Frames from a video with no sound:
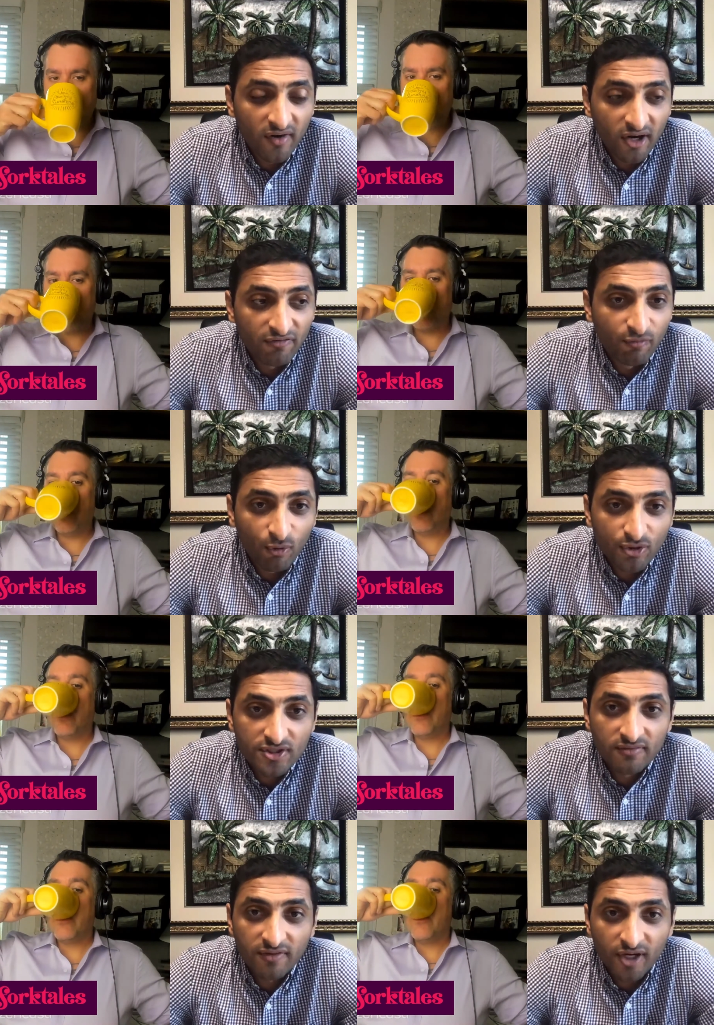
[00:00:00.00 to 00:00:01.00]
Speaker 1: very
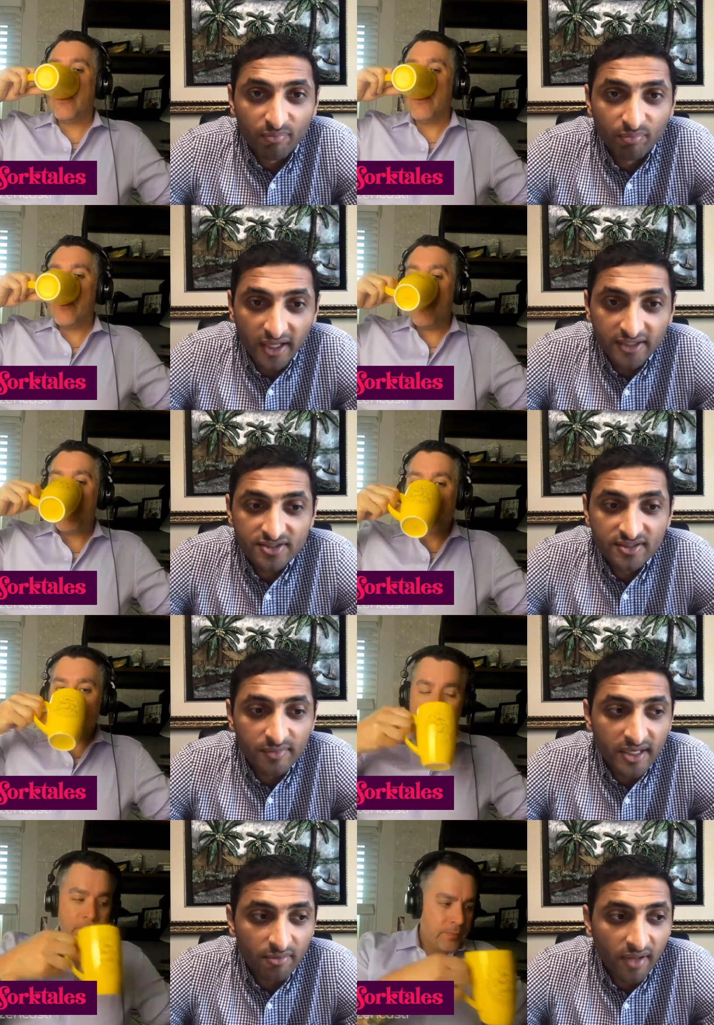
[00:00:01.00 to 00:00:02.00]
fortunate, and very blessed to
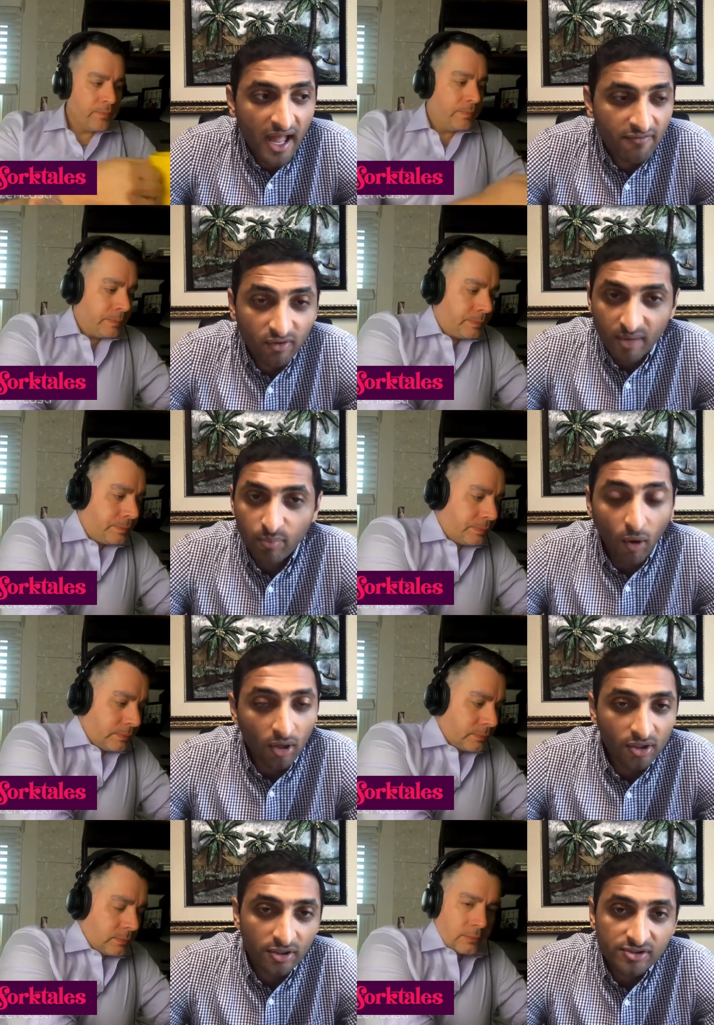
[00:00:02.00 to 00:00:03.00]
be able to have great
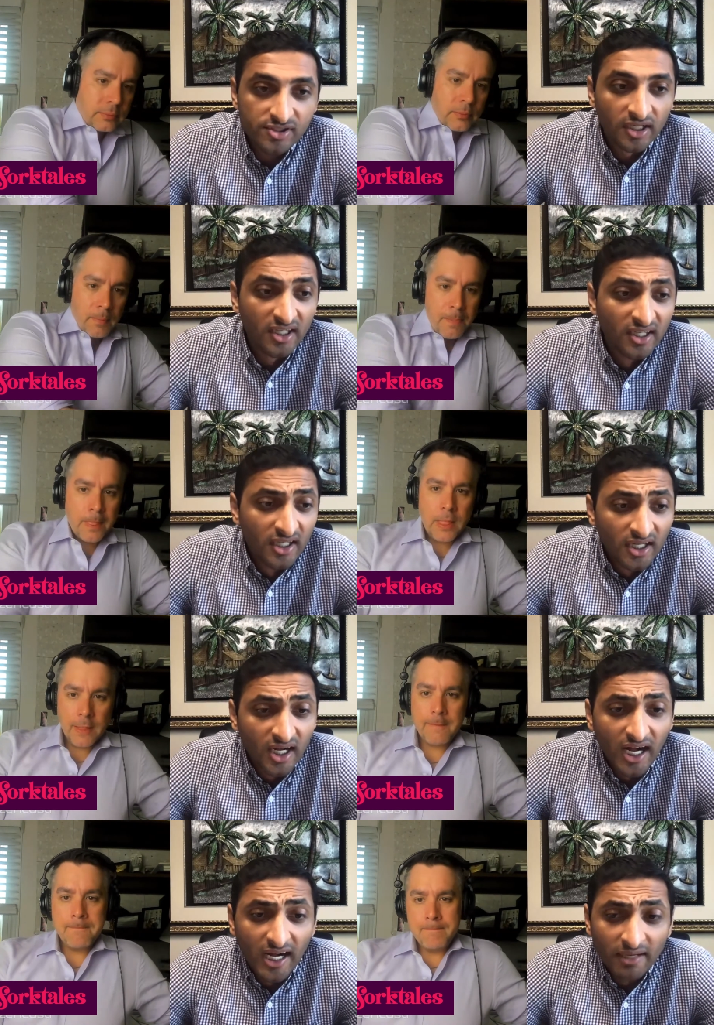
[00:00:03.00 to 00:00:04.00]
partners
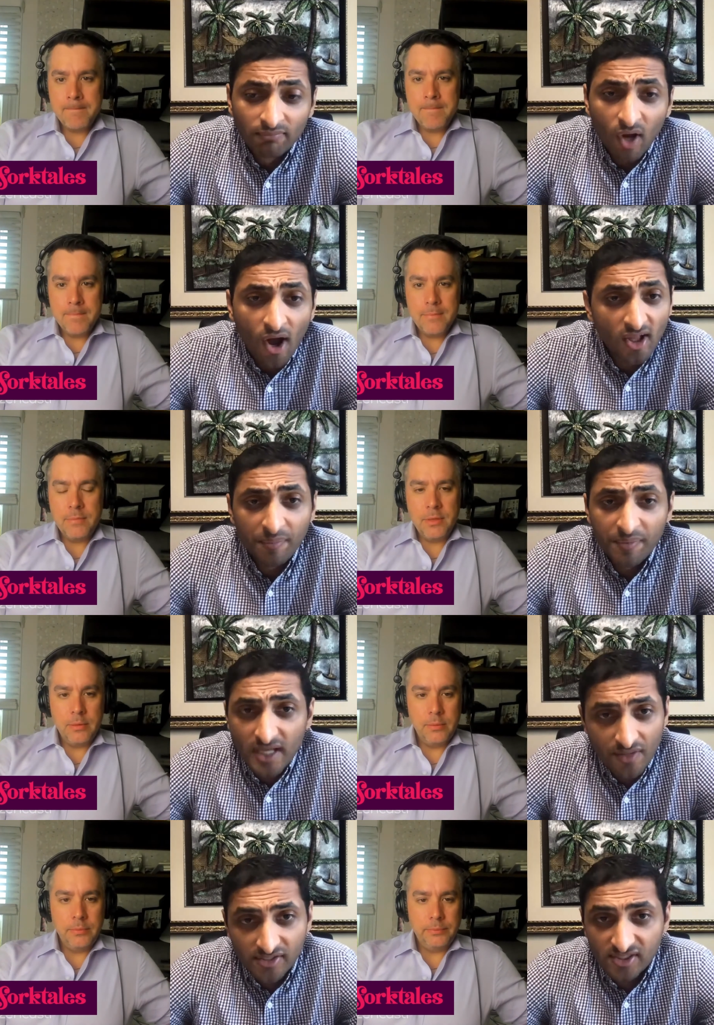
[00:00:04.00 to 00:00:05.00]
um, all up
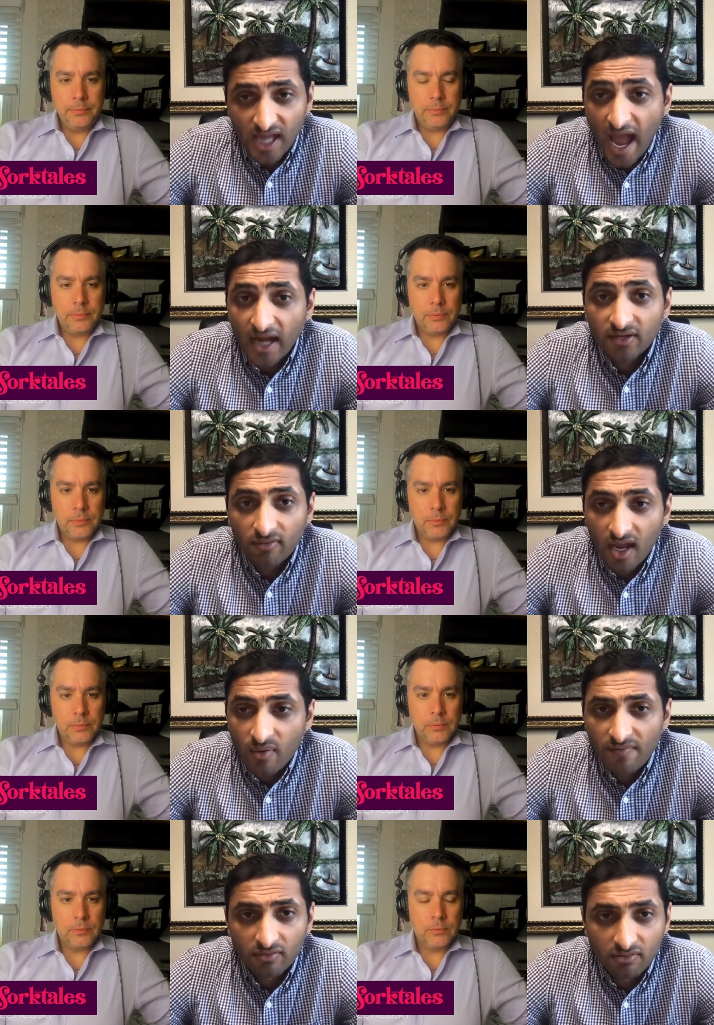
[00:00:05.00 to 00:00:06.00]
and down the stack,
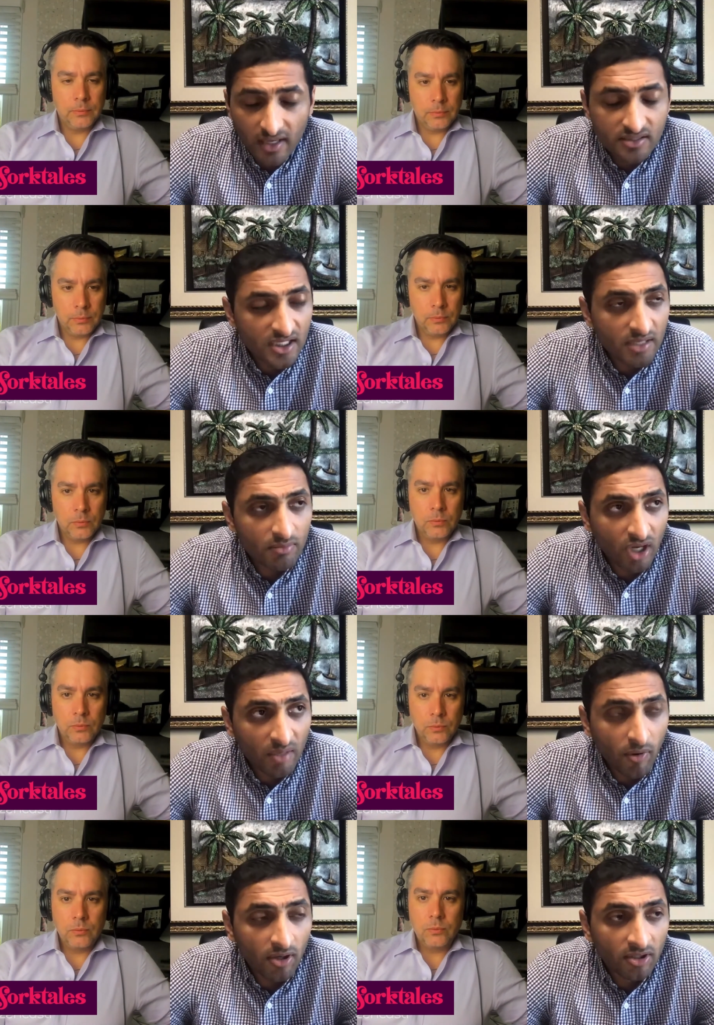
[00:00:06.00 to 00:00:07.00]
right? We have a great team,
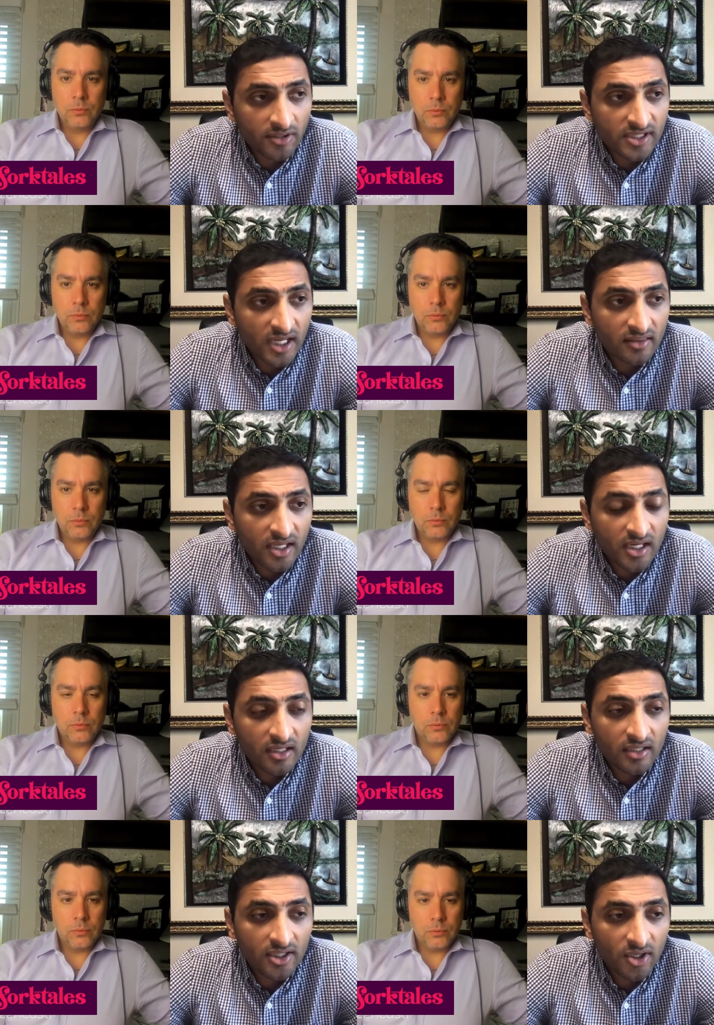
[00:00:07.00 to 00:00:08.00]
great partners. And I
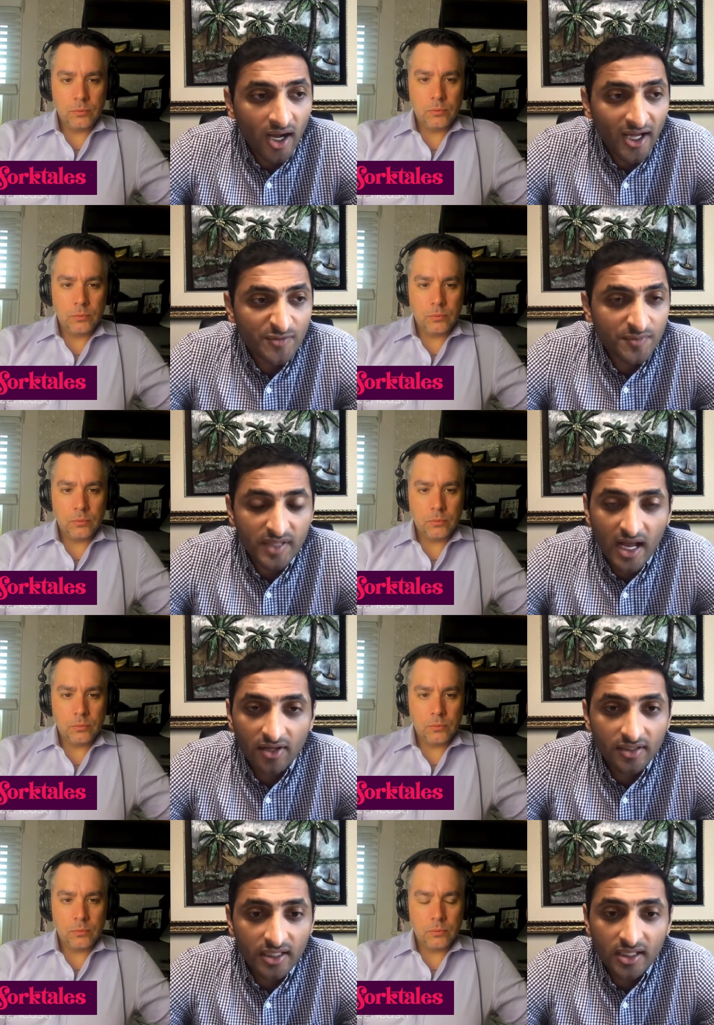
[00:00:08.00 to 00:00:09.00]
think, you know,
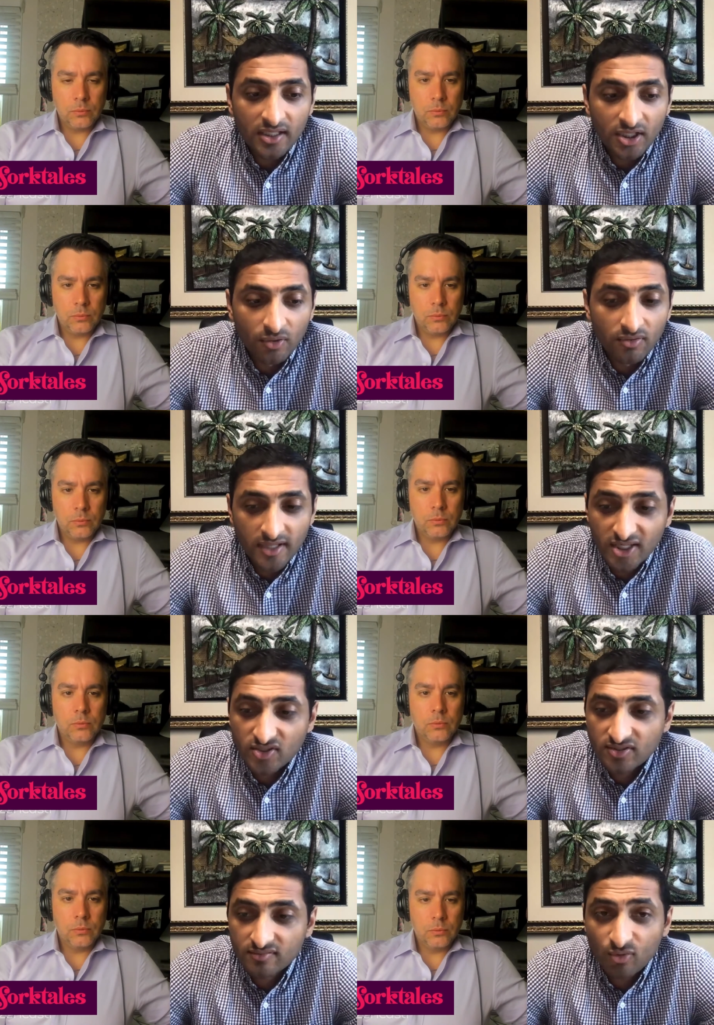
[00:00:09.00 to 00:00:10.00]
hospitality, you know,
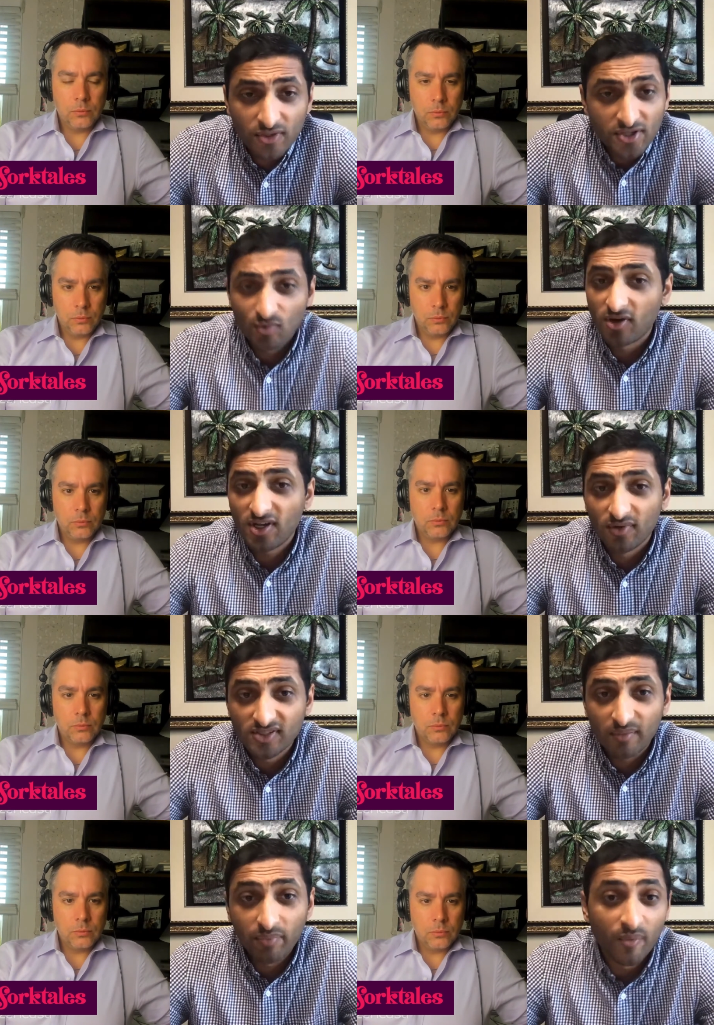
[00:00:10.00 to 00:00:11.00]
yes, 2020
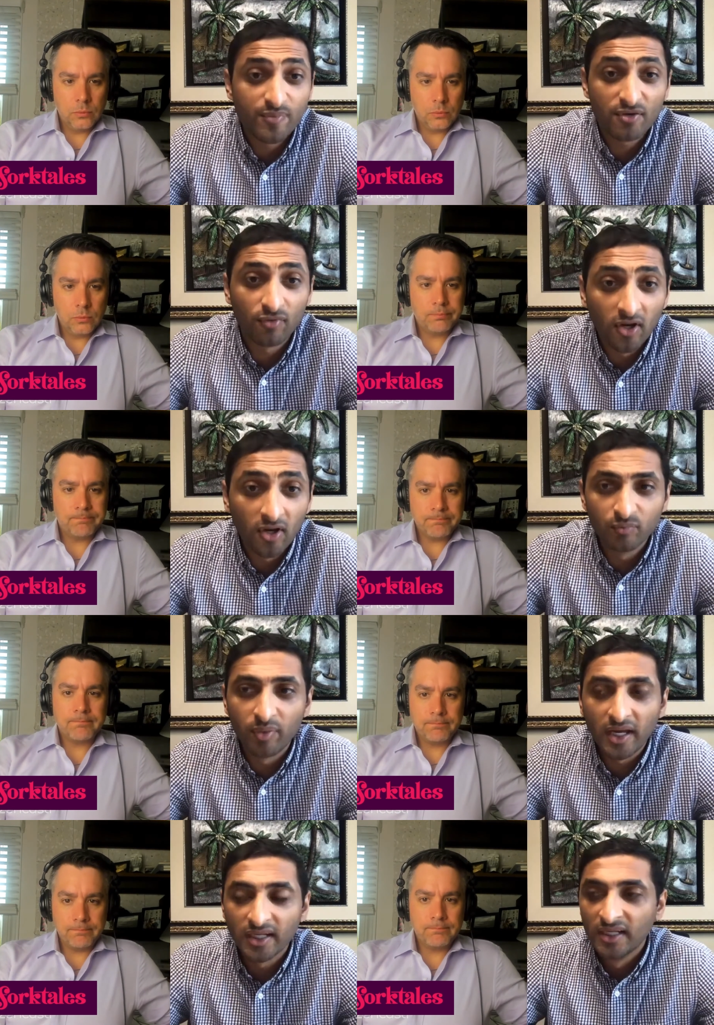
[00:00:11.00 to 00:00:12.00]
was a bumpy
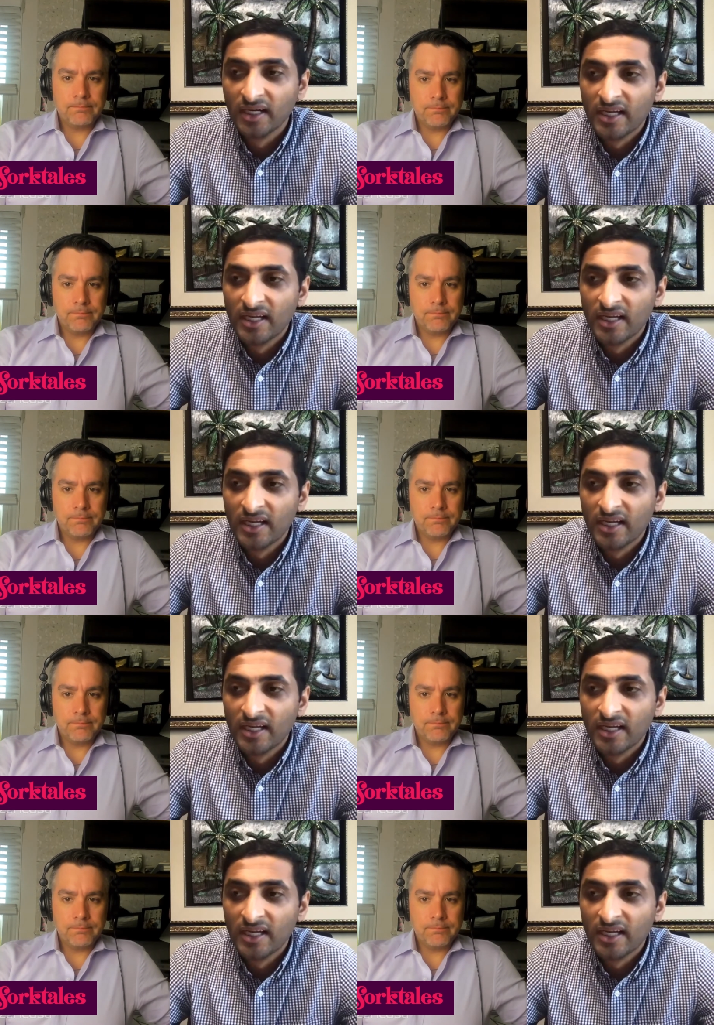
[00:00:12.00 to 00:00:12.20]
road, but,